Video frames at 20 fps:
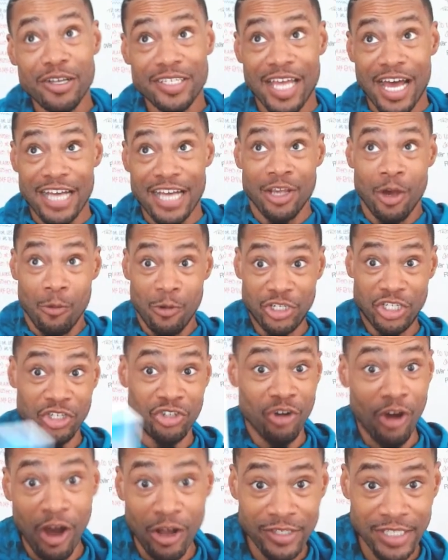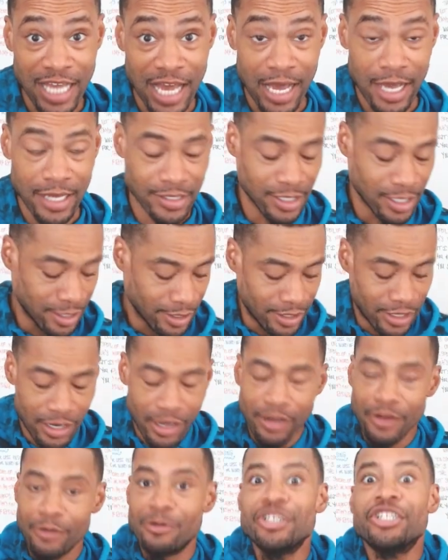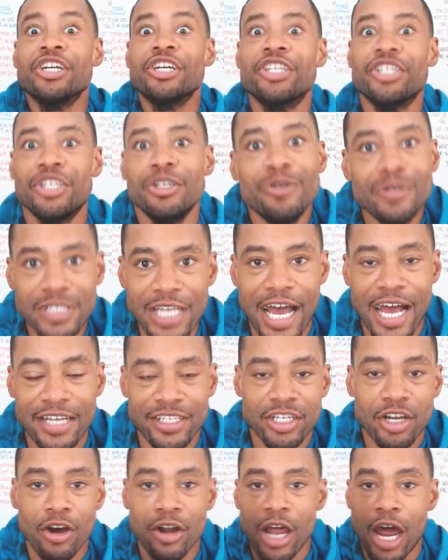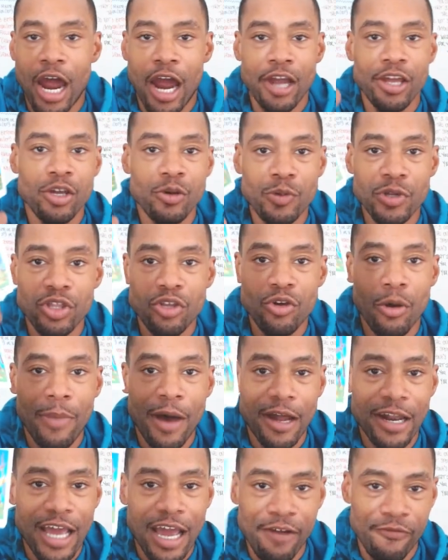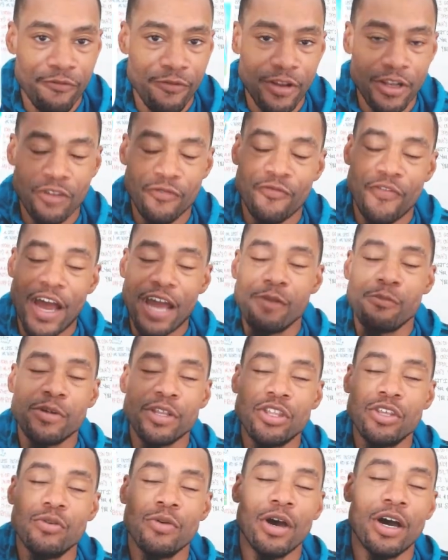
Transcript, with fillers: size, what your draw size, what your shoe size. They're gonna argue with you about every fight with you